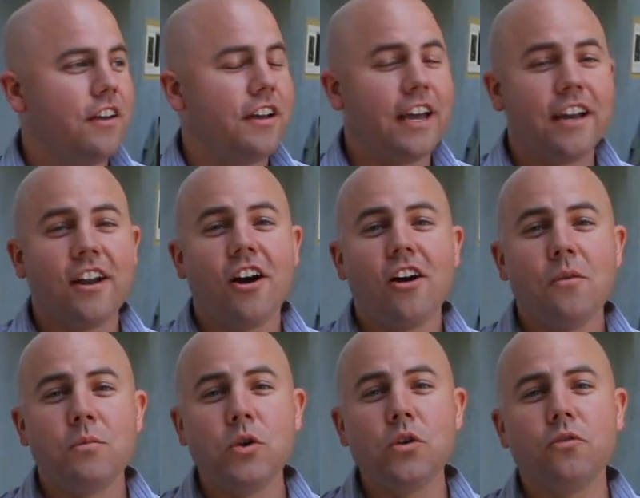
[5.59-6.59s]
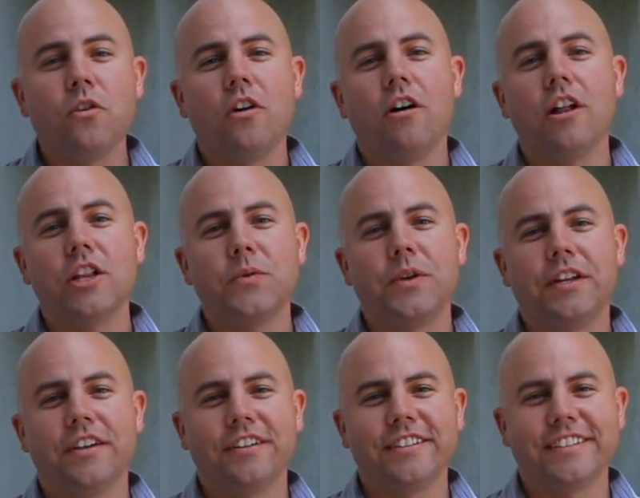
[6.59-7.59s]
in beautiful Hollywood
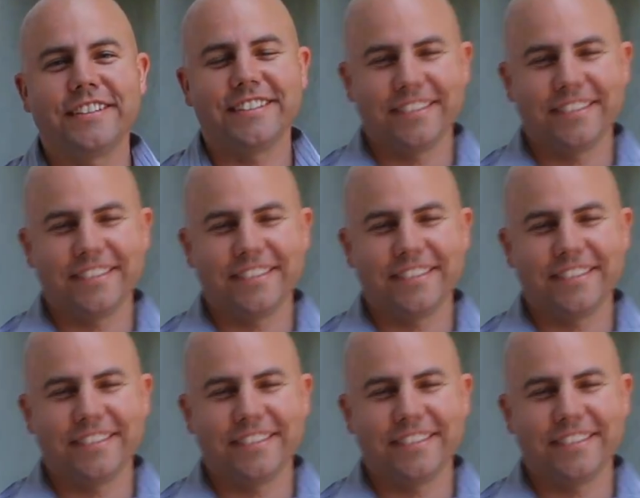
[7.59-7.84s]
Hills.